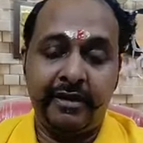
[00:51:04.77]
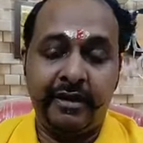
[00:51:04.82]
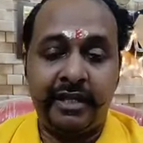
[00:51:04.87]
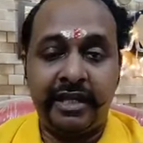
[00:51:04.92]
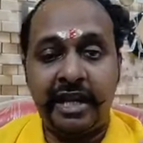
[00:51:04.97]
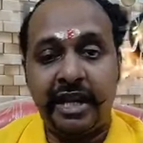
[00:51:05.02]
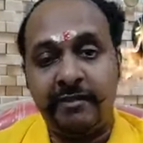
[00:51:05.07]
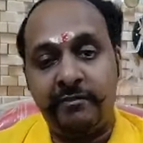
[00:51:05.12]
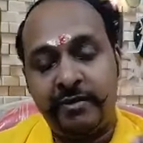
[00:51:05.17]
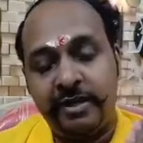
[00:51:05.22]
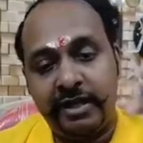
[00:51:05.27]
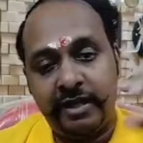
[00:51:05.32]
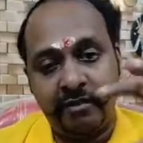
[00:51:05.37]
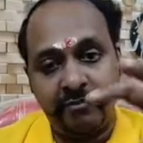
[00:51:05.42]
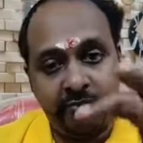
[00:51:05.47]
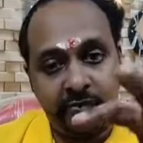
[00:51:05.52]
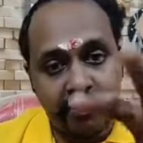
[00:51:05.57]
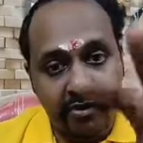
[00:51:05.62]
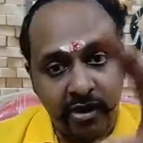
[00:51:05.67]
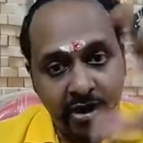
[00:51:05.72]
can be a
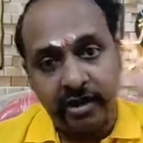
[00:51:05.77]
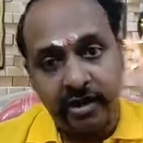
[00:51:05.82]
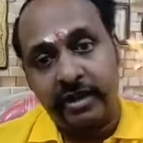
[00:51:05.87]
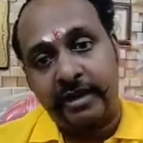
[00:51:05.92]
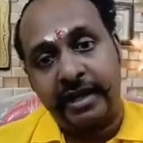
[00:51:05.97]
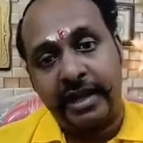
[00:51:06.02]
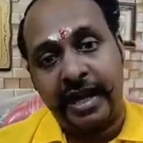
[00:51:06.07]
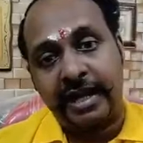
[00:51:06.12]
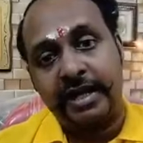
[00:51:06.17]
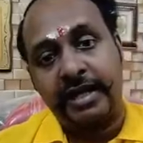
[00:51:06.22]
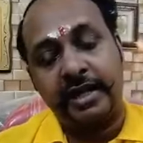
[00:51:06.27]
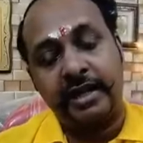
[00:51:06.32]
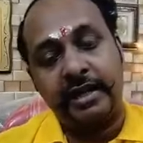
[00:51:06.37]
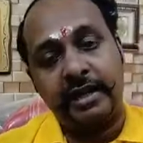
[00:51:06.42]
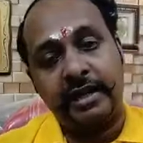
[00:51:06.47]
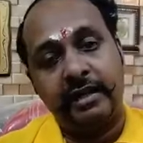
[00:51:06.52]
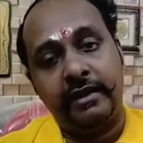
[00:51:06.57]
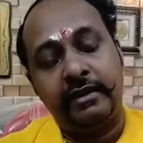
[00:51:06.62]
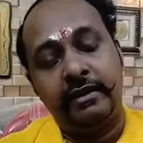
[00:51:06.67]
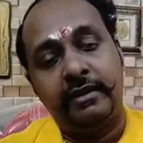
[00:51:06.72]
broader
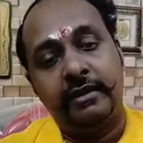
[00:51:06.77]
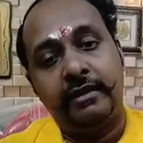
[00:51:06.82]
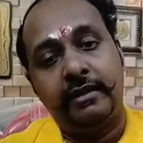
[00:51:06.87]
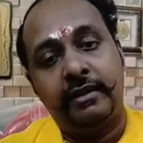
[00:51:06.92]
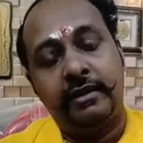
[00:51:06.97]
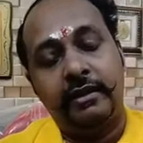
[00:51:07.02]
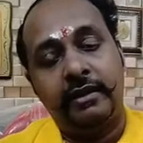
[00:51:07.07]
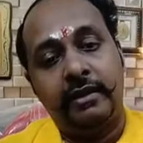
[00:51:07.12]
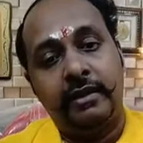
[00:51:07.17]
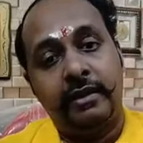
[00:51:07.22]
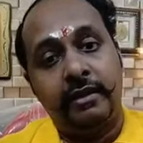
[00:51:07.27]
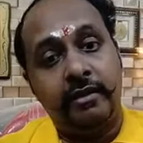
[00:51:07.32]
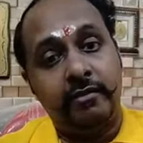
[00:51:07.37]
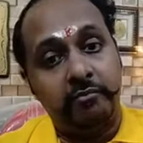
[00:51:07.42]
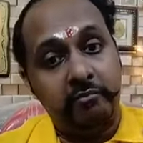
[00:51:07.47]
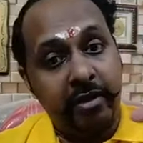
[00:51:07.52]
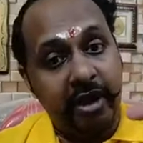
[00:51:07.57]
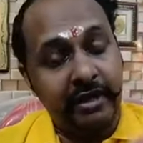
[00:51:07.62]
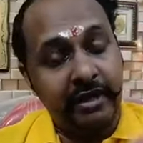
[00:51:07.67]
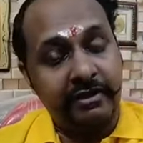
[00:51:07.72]
category
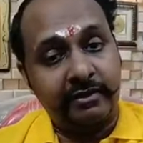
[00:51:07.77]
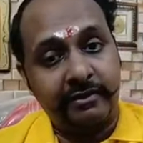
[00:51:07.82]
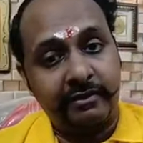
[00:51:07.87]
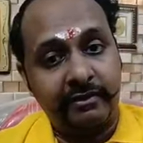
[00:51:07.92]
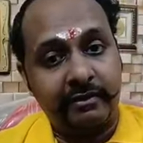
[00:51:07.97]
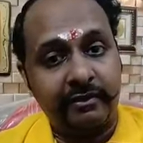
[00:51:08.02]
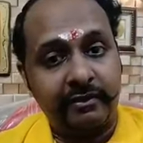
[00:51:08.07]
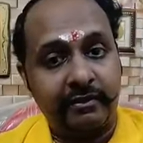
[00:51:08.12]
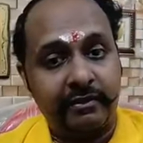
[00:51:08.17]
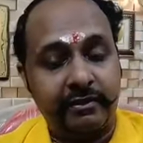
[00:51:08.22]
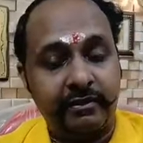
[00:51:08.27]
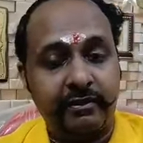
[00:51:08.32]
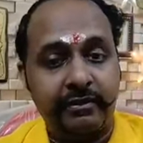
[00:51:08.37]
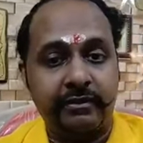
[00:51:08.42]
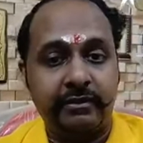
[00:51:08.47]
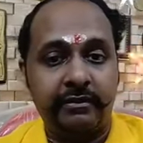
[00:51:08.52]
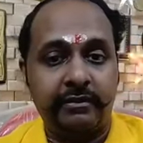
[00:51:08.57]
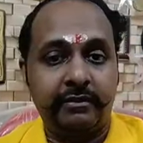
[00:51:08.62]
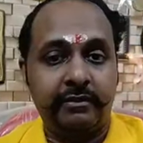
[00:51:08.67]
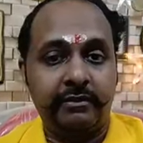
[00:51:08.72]
but
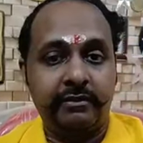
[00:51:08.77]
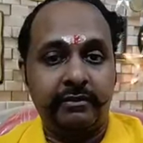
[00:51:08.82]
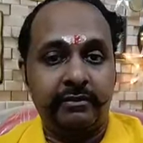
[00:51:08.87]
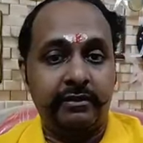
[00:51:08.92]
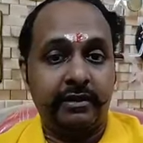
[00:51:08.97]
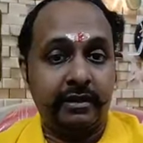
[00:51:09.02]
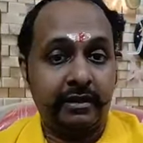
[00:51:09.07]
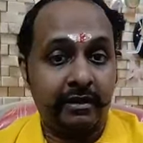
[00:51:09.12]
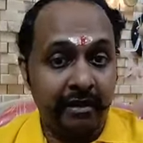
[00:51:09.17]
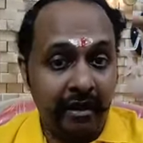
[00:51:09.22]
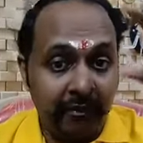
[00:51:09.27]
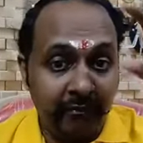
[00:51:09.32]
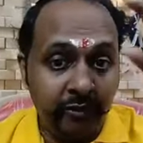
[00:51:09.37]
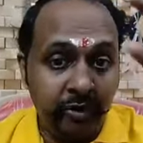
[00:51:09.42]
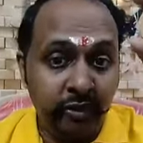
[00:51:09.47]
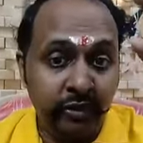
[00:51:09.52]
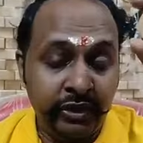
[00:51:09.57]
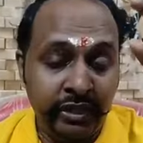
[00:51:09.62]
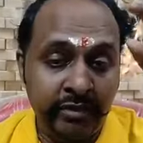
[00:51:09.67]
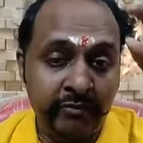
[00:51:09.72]
the
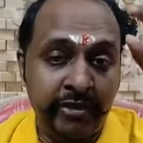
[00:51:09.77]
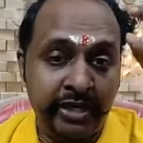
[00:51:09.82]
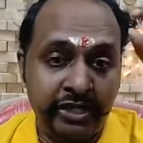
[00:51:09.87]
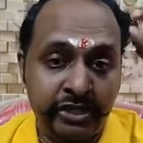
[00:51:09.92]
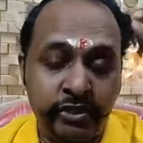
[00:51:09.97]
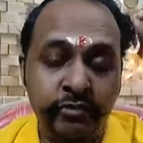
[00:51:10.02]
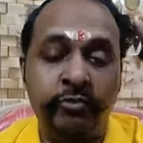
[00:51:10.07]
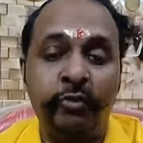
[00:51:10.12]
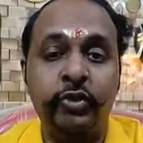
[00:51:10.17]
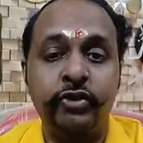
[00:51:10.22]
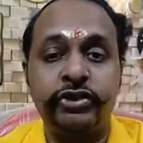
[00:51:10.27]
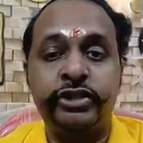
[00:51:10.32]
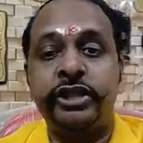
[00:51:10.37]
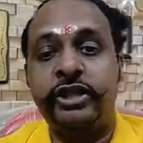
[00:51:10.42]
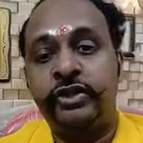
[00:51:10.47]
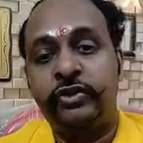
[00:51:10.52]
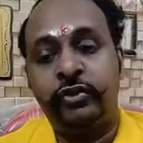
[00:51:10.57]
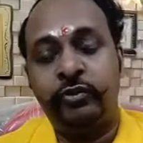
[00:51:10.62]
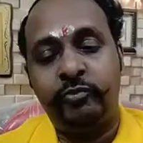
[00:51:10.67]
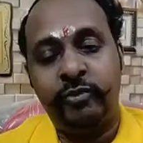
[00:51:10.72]
community based
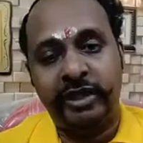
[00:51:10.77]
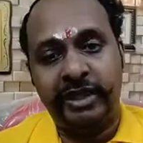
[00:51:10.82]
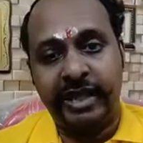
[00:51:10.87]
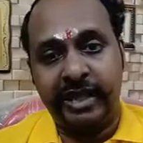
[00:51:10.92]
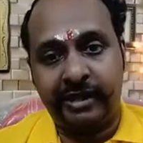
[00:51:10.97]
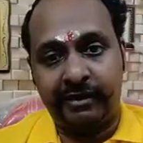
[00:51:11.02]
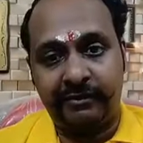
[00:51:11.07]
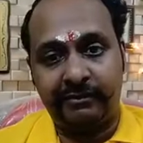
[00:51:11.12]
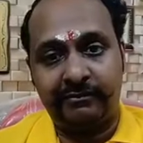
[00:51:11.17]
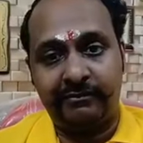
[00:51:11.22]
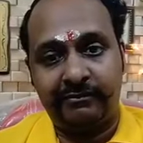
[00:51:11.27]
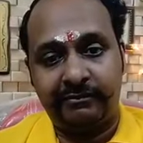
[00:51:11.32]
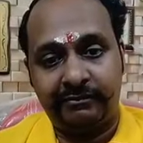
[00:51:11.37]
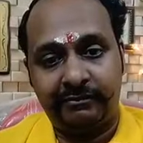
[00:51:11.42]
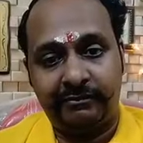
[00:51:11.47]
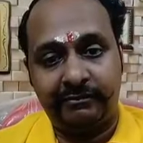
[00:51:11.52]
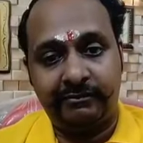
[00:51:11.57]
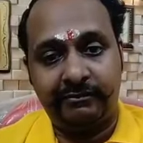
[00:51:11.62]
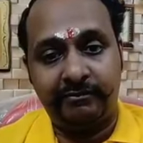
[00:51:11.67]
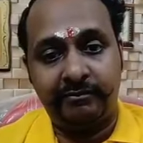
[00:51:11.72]
posting should be there
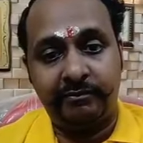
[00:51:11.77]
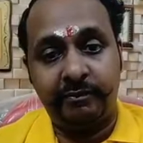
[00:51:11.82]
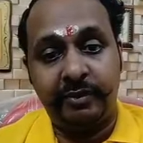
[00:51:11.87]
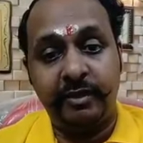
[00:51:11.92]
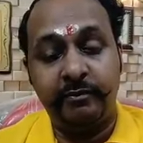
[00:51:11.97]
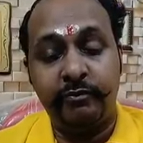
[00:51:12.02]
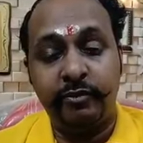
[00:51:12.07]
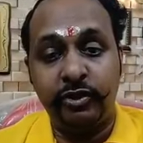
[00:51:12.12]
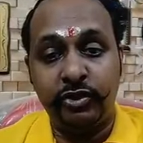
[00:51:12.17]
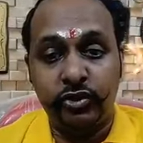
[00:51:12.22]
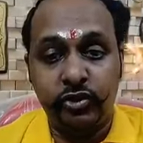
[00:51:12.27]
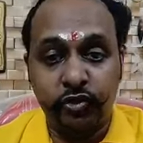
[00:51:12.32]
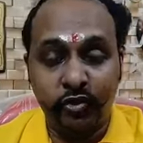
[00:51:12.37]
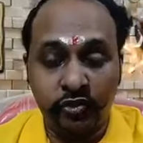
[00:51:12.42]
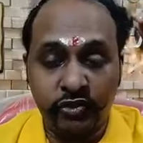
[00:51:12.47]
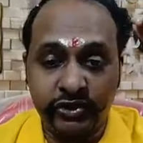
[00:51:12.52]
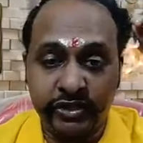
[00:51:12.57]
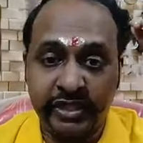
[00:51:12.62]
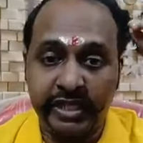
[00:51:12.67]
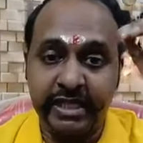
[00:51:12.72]
people
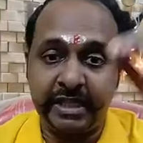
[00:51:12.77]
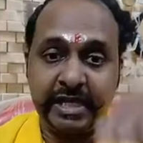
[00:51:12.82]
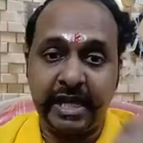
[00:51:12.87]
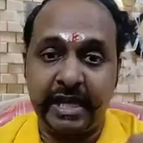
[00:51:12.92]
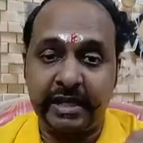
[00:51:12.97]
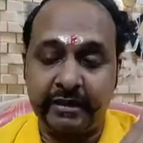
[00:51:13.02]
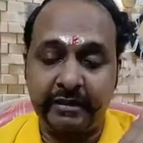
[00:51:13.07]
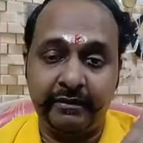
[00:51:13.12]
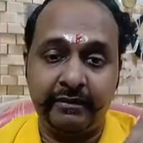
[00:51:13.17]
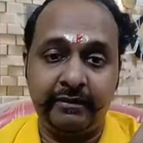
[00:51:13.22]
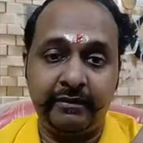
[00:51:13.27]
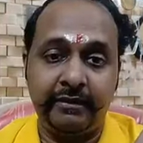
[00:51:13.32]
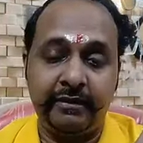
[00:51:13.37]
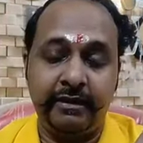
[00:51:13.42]
should see that